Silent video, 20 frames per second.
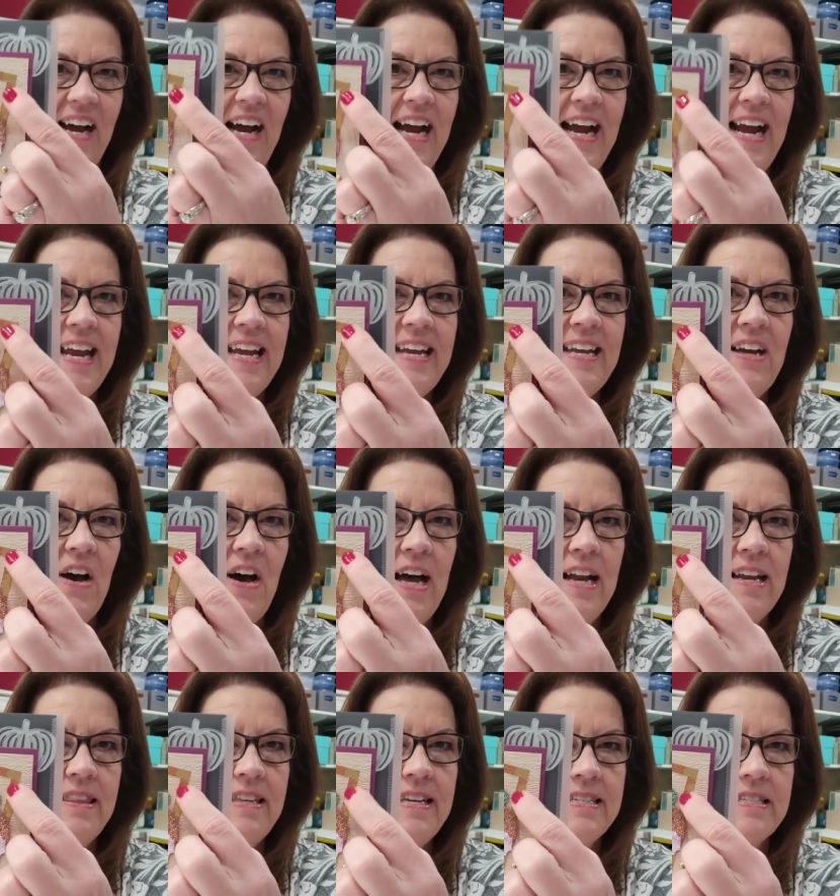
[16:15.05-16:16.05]
I
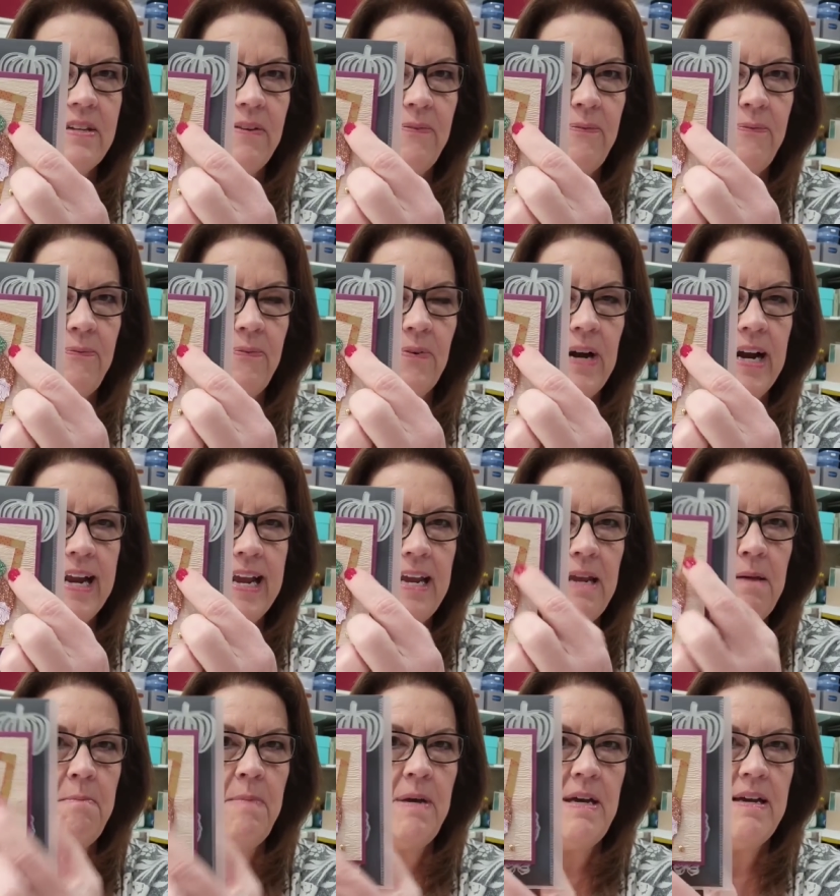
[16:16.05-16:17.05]
got this
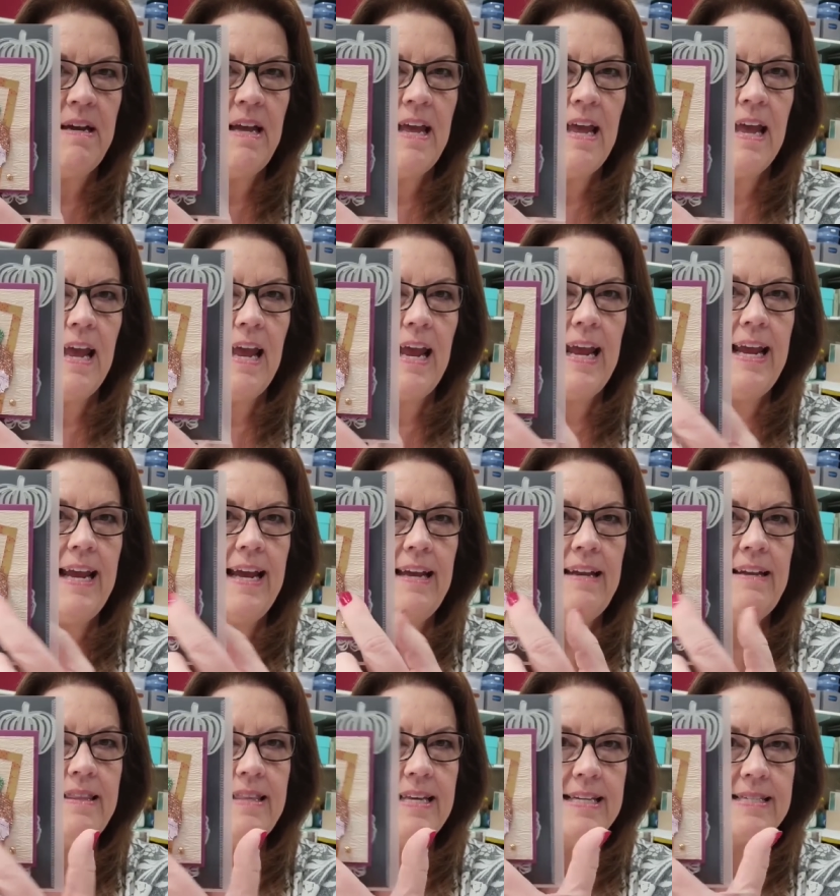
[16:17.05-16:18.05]
frame
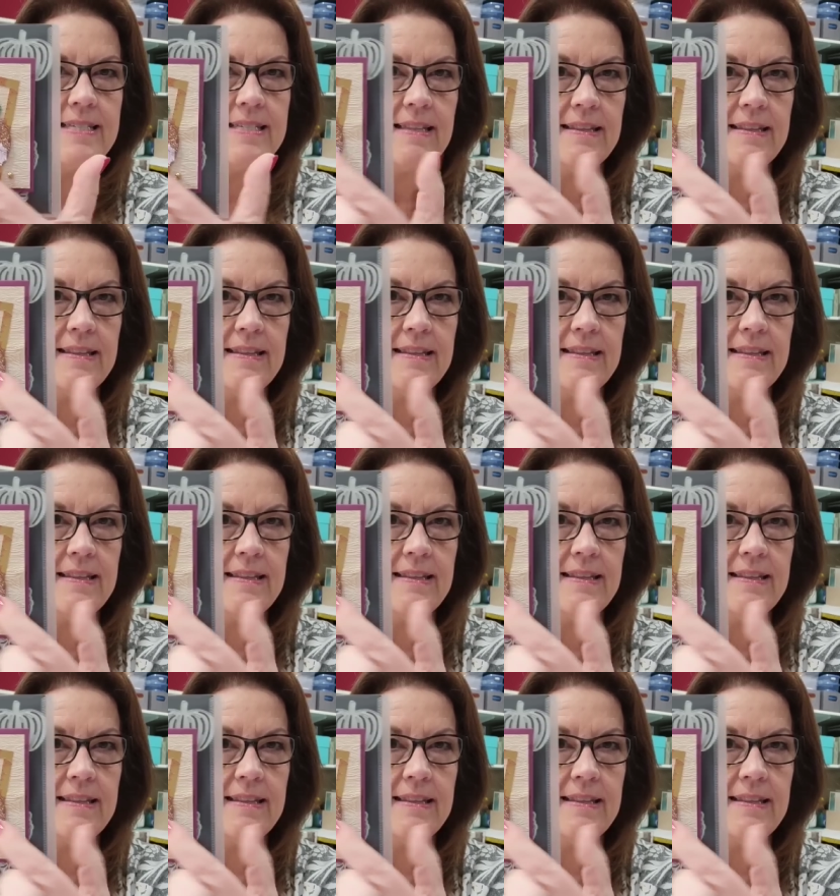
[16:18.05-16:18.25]
and this